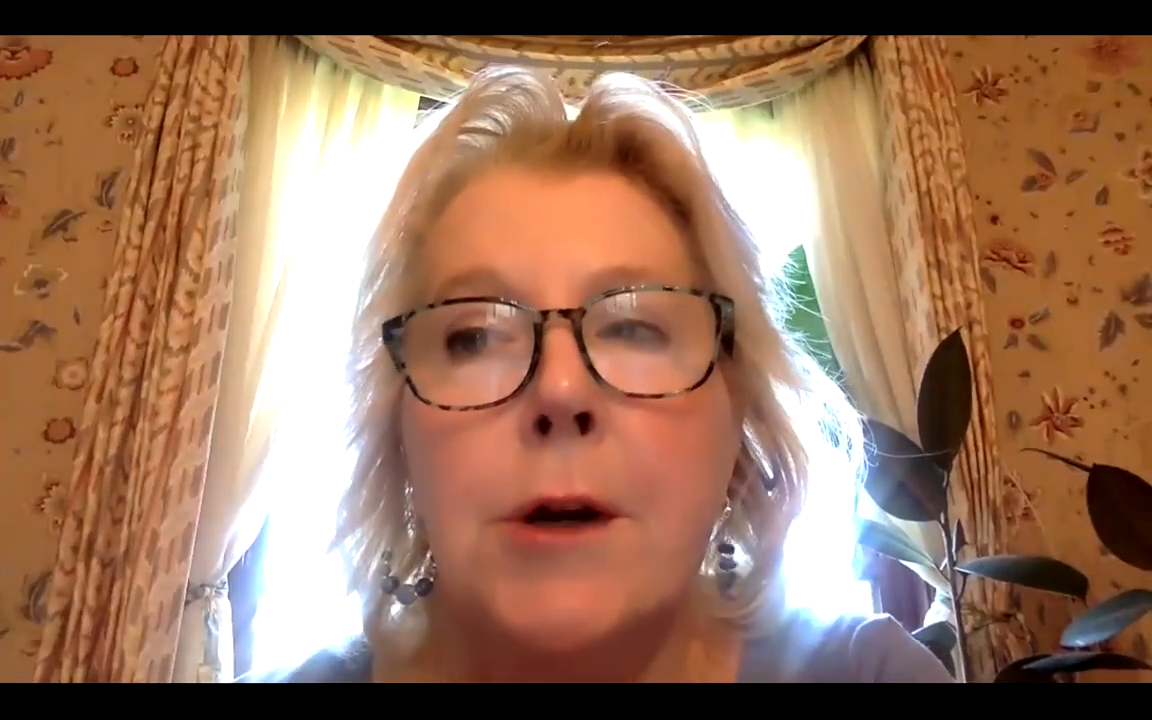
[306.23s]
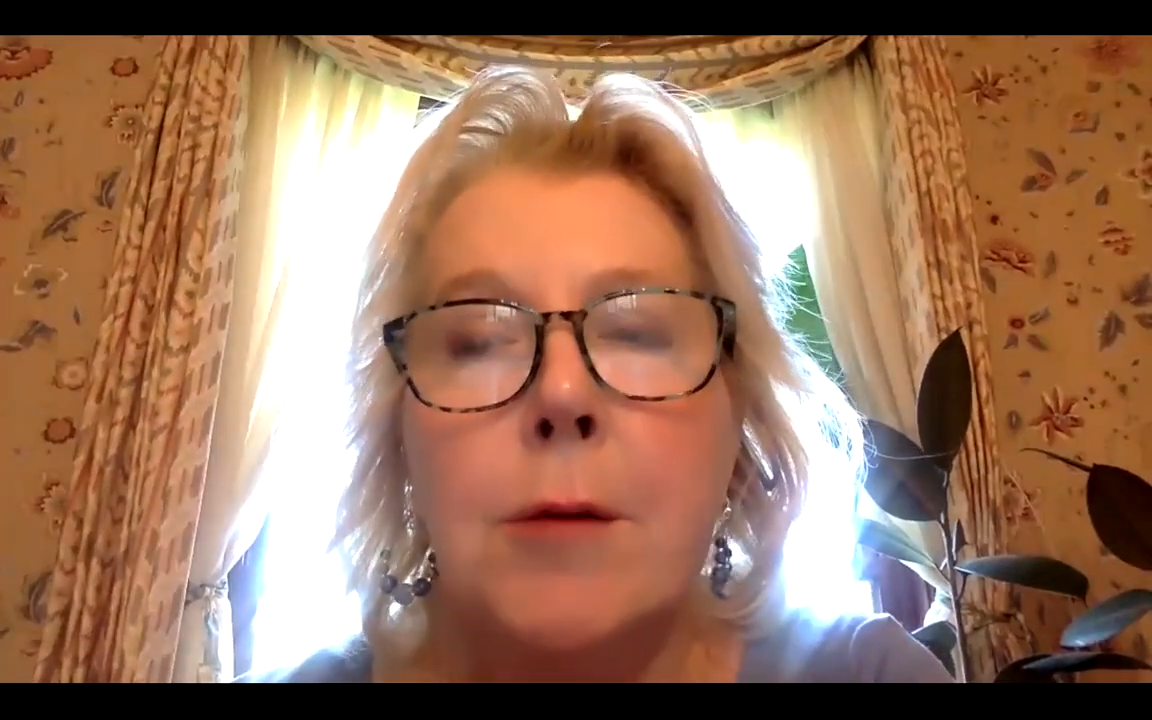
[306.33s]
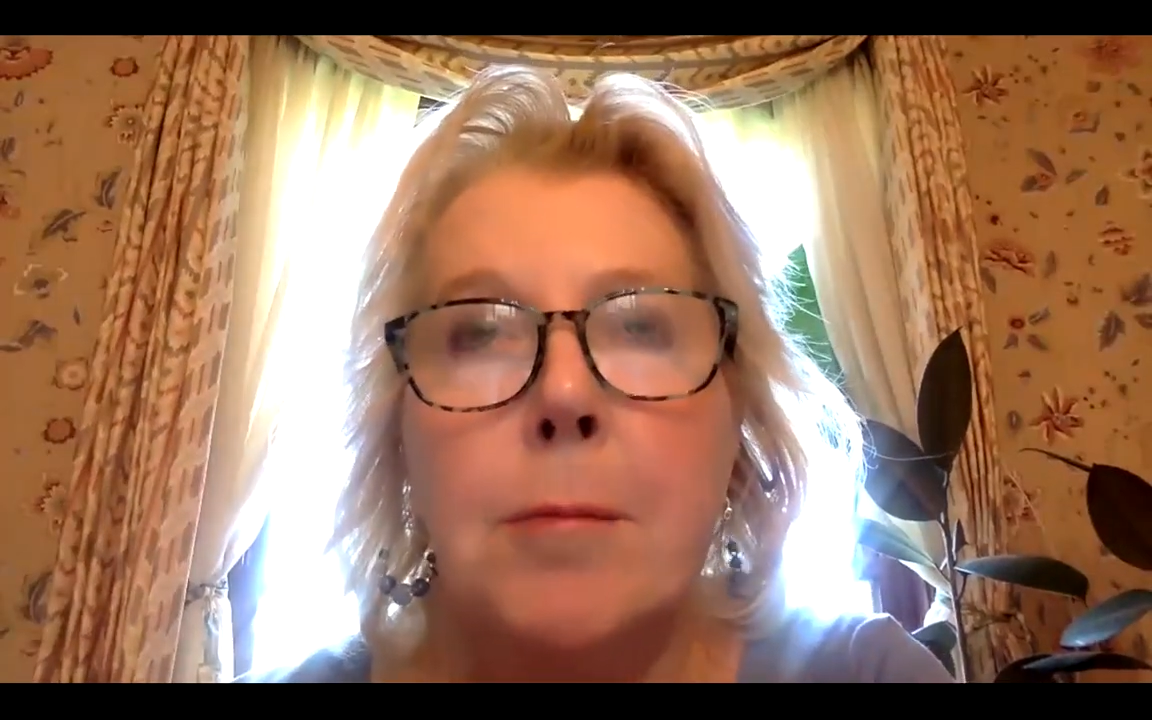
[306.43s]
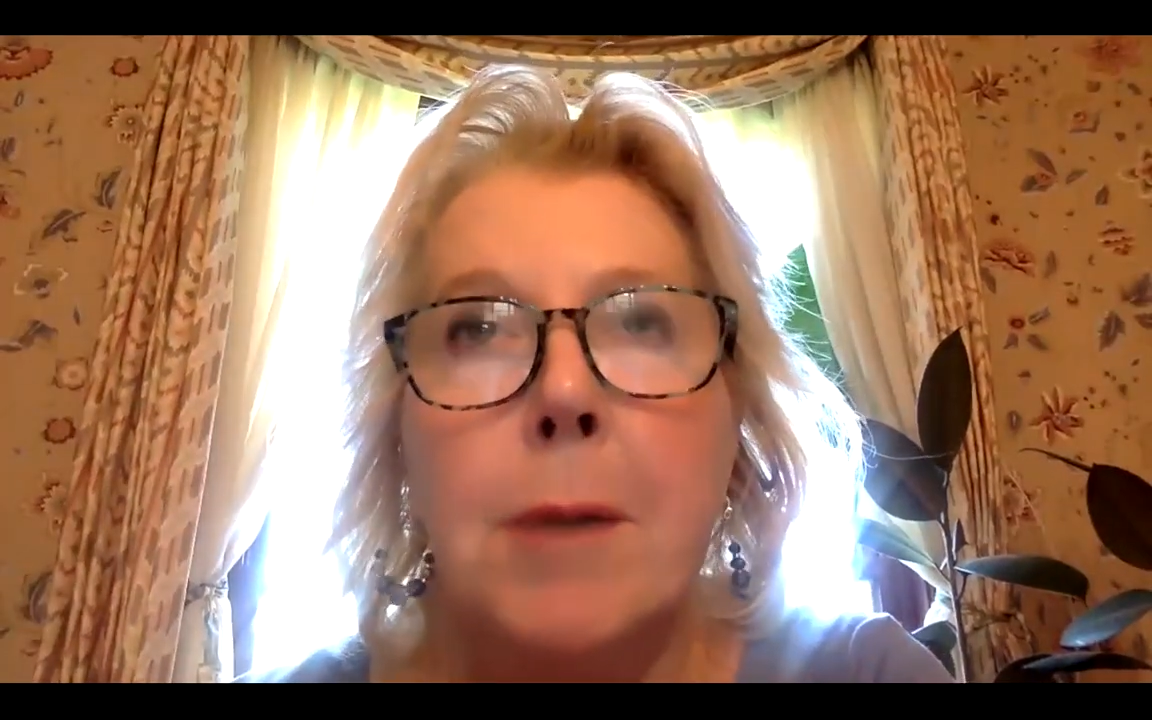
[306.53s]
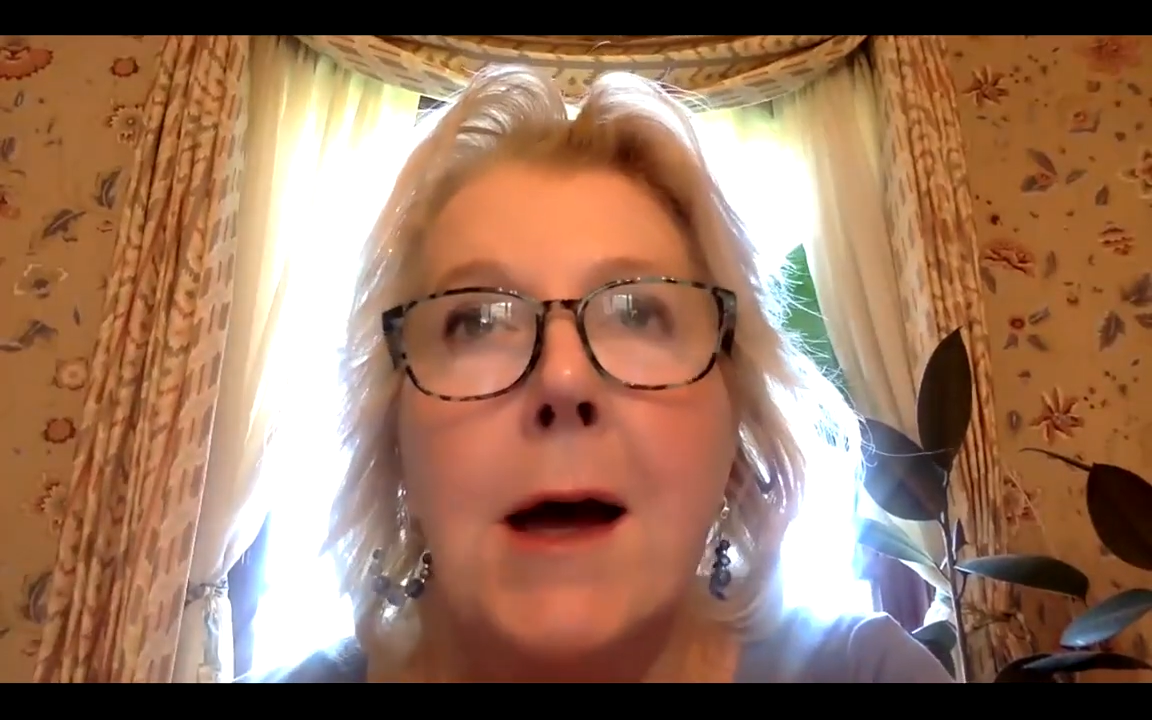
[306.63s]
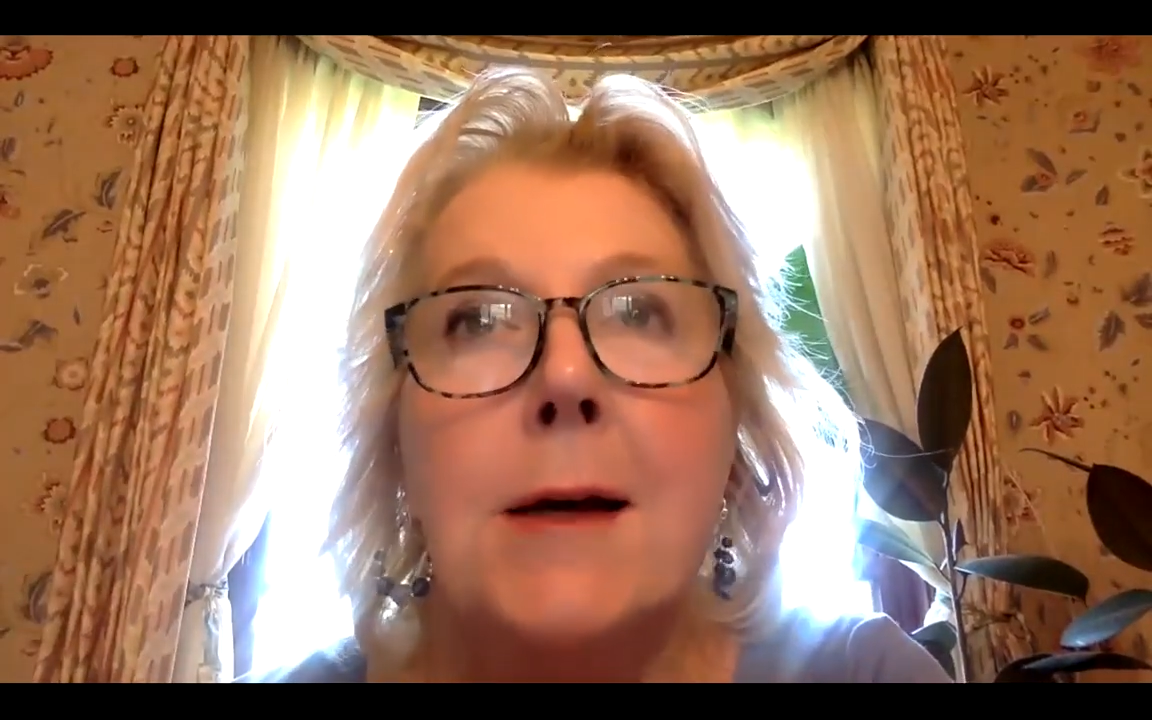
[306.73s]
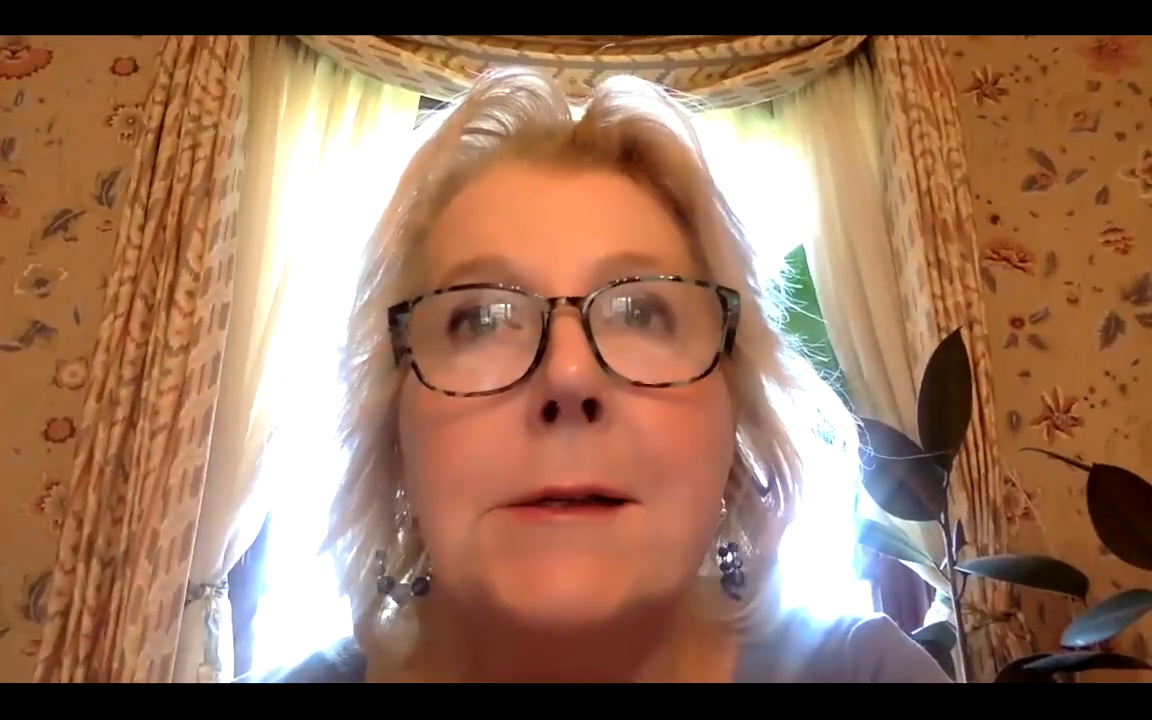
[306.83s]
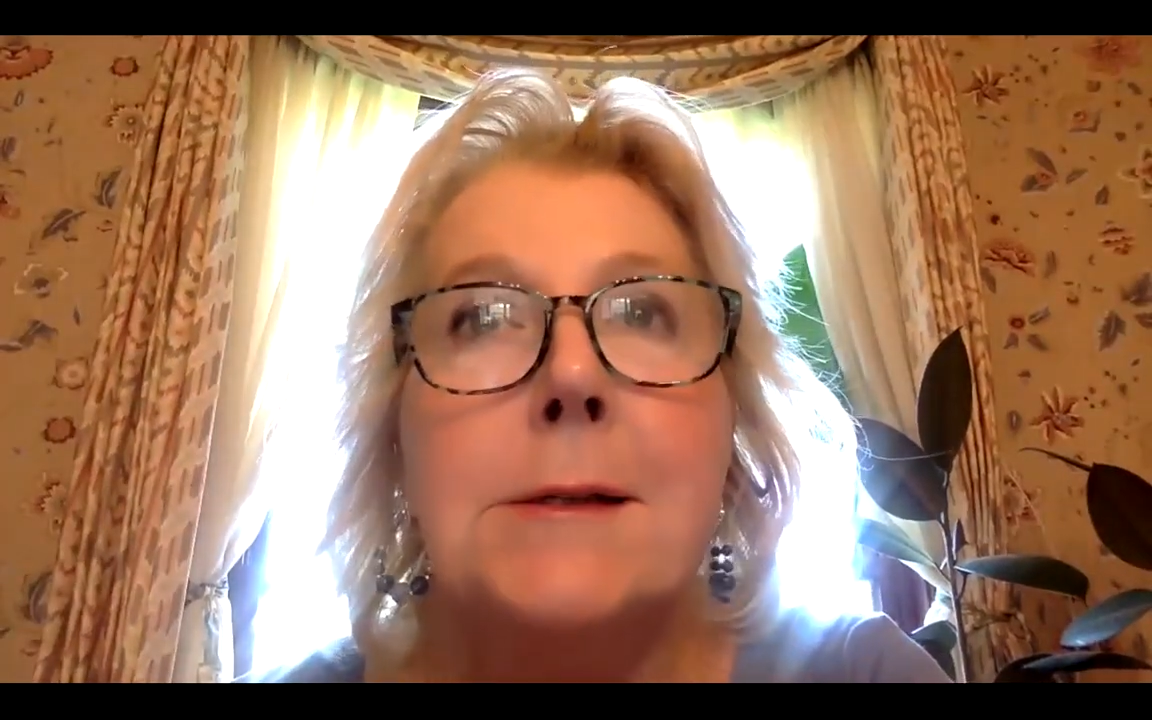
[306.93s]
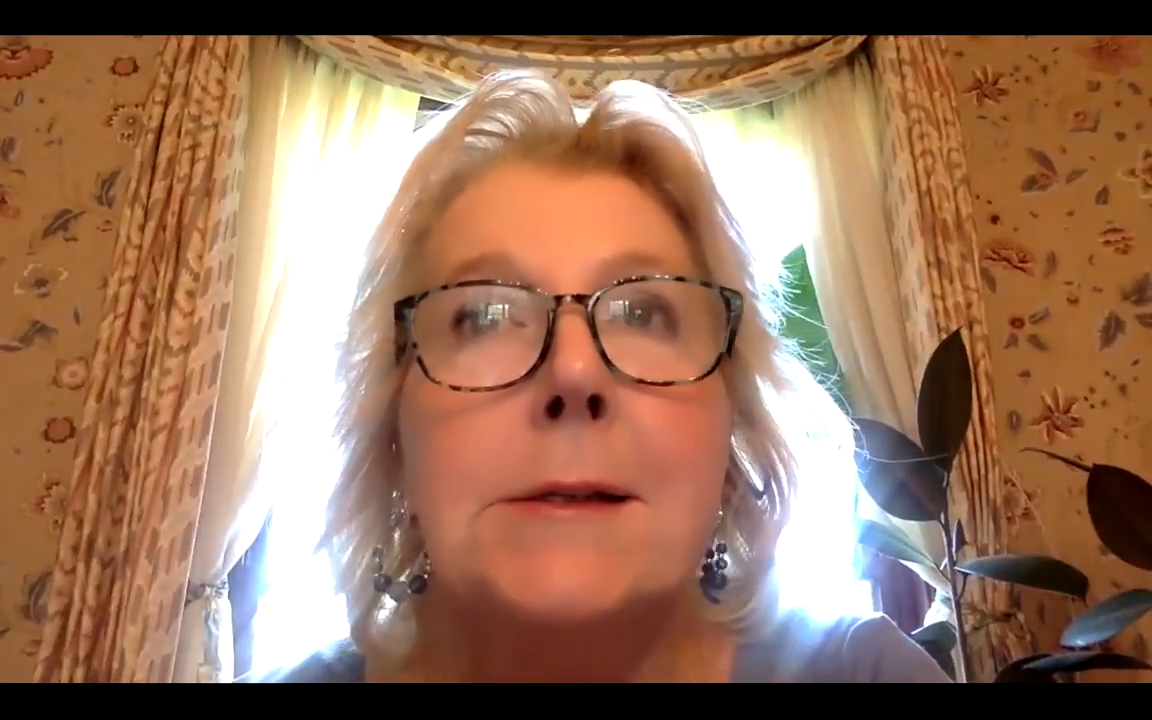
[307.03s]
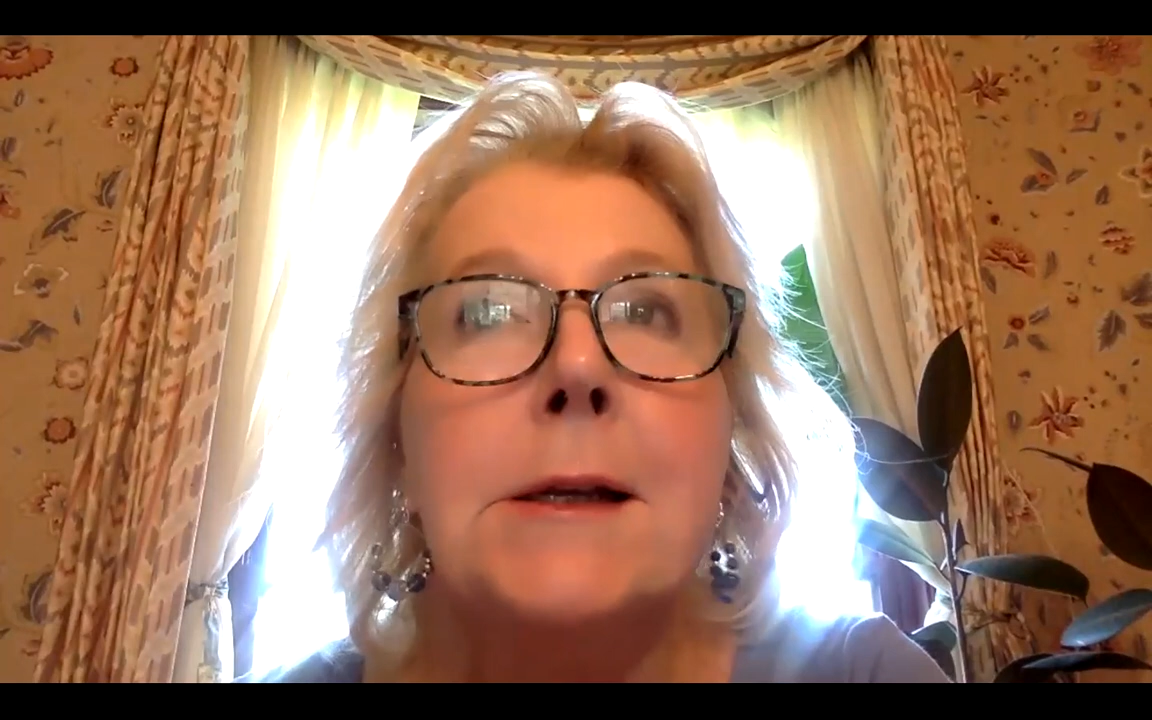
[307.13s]
your
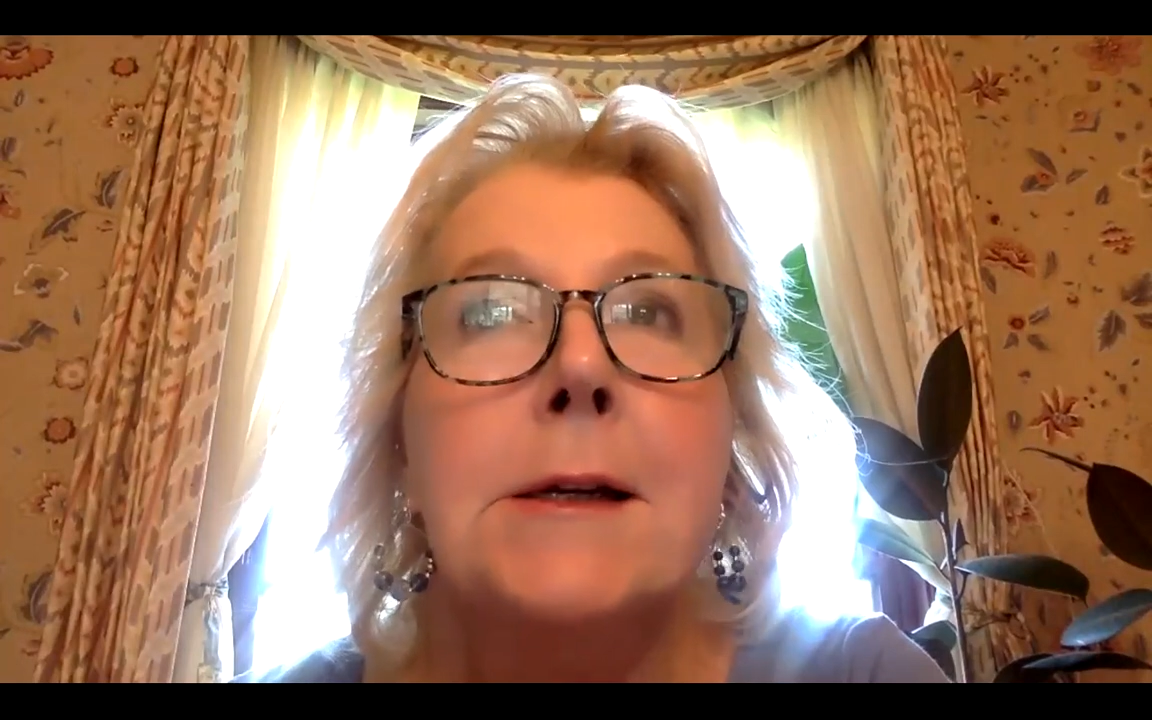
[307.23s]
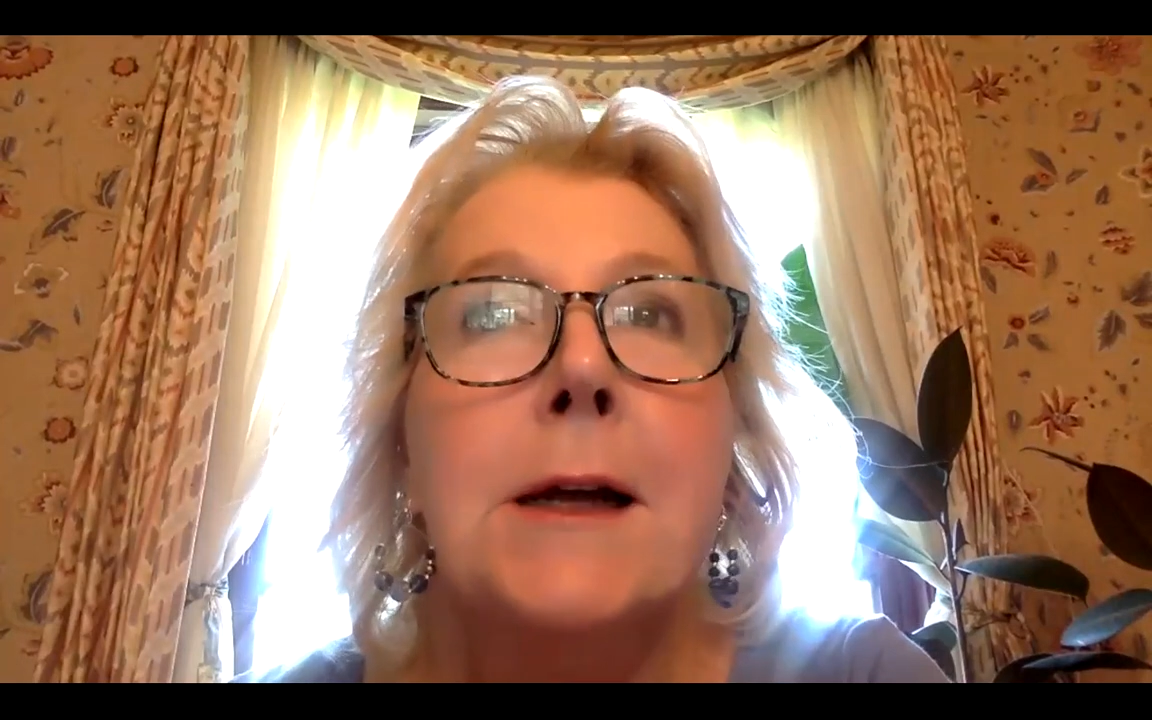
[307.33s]
buzz